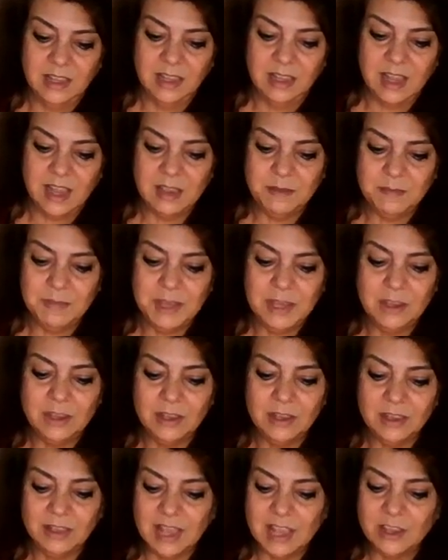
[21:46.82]

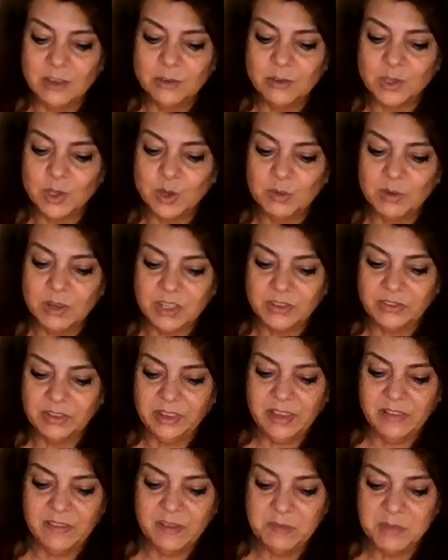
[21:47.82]
Amy, thank you so much for
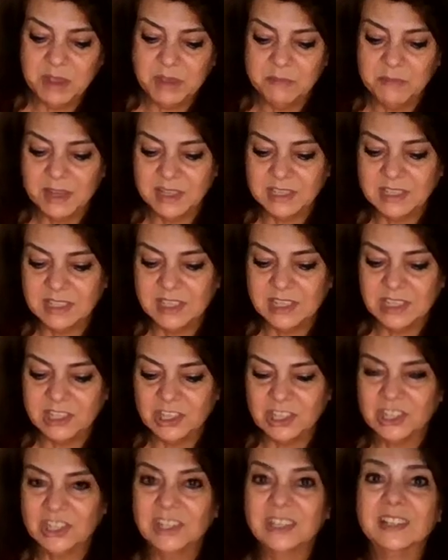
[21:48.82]
leaving me a
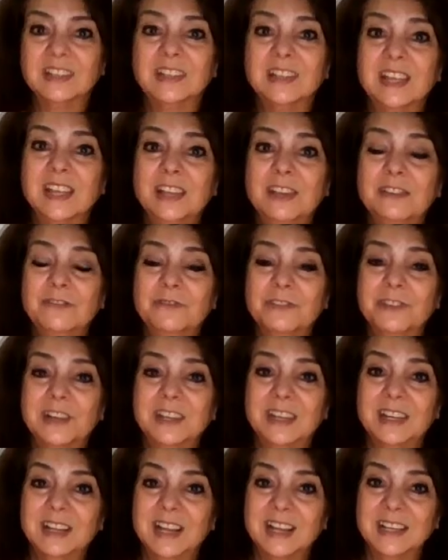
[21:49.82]
message. Thank you for
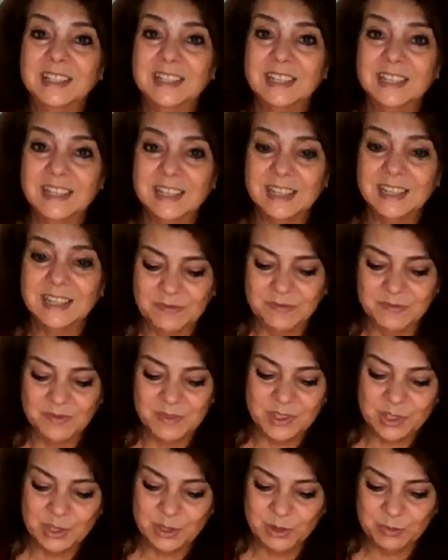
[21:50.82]
connecting. I'm
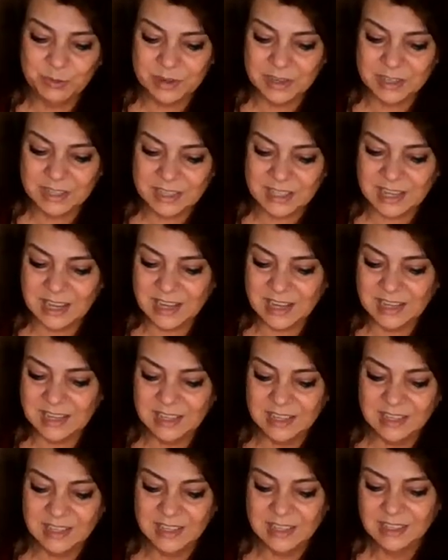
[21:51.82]
super
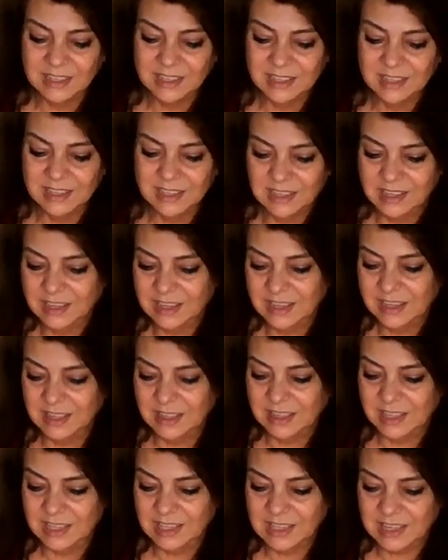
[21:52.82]
excited.
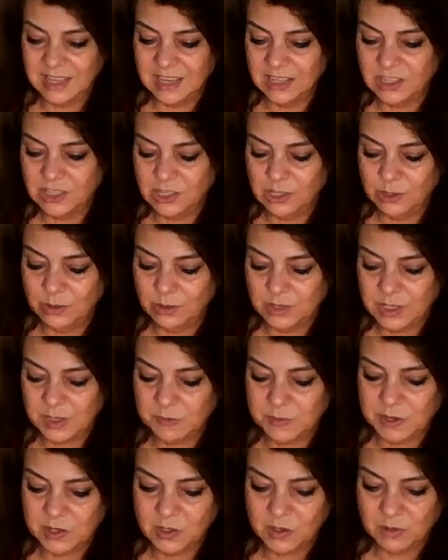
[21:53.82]
And let's get you a
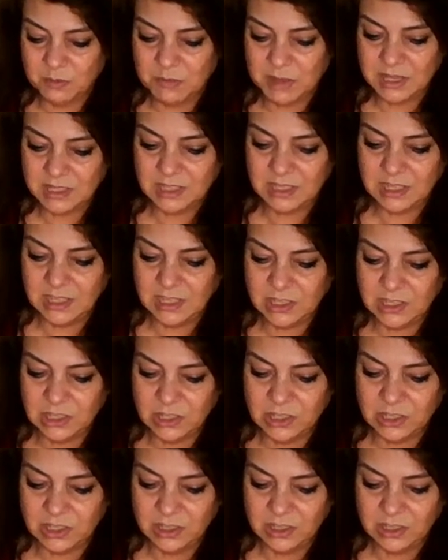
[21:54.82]
special message